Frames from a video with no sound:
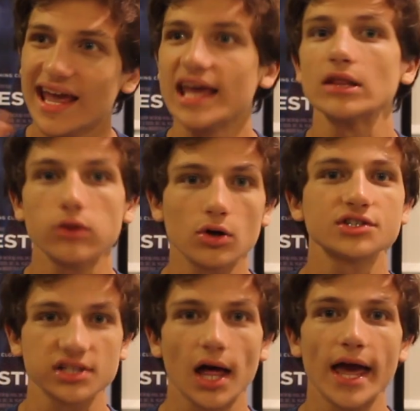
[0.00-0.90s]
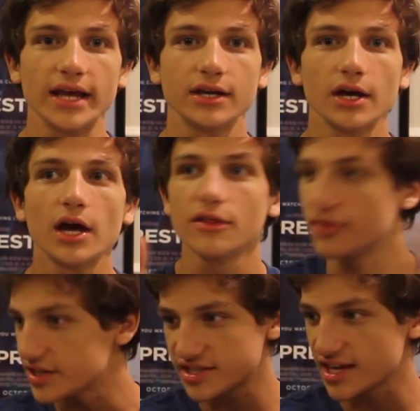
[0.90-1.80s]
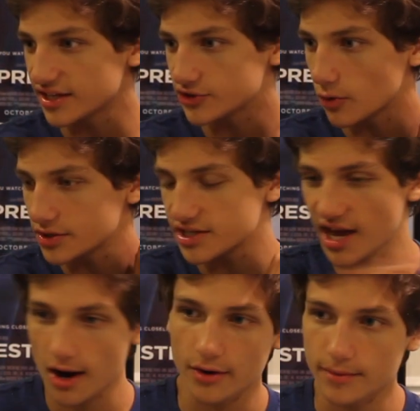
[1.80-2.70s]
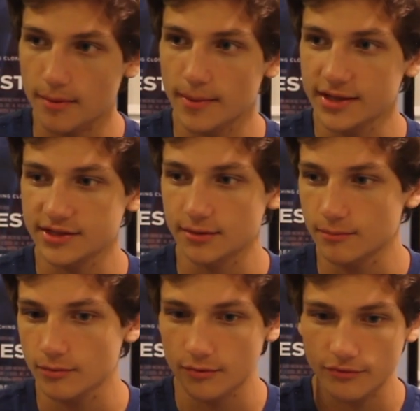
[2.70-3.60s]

it looks like this thing is going to carry momentum